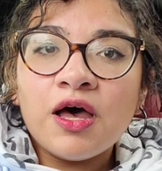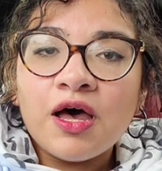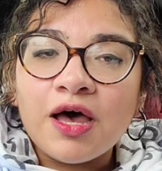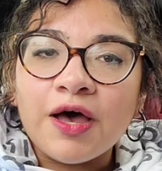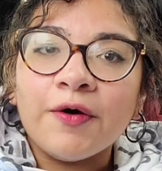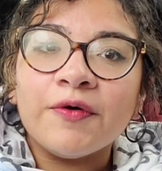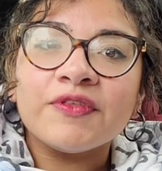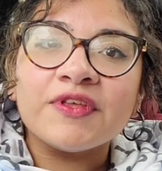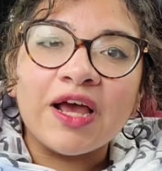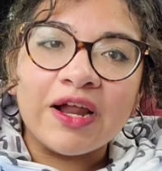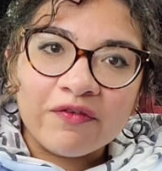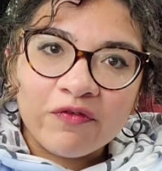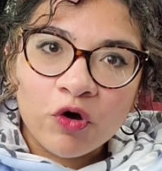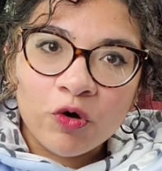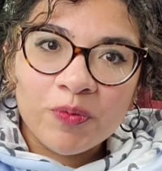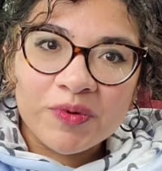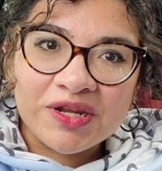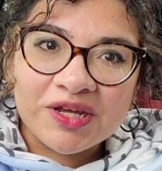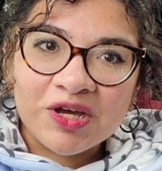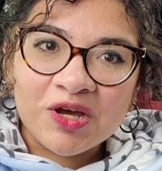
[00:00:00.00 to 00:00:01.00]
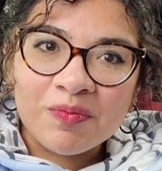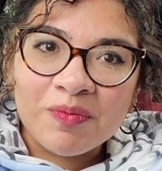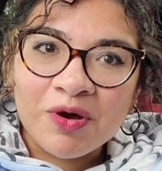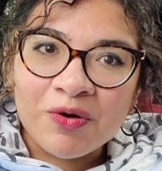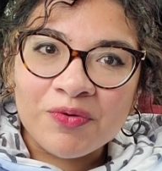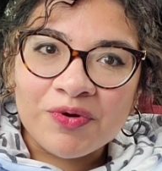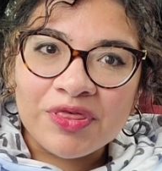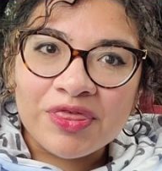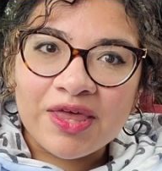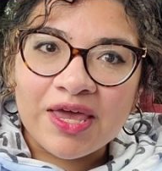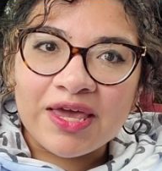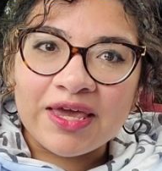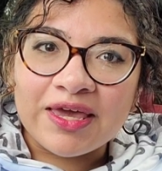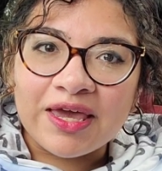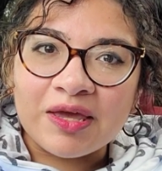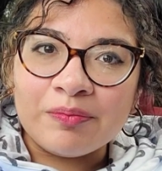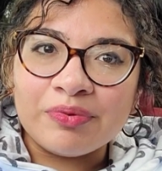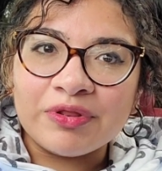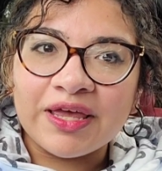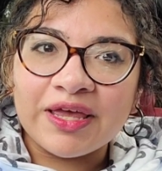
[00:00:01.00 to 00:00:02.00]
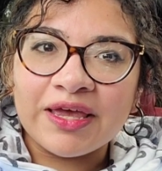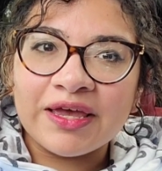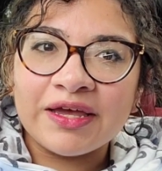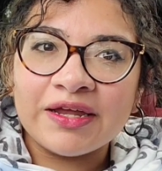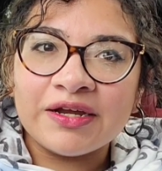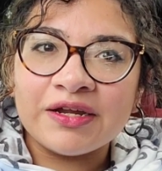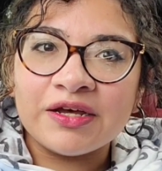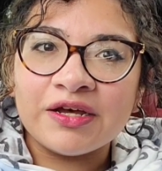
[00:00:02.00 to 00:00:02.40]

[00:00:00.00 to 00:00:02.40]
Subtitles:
I was kind of hoping to come out with a game plan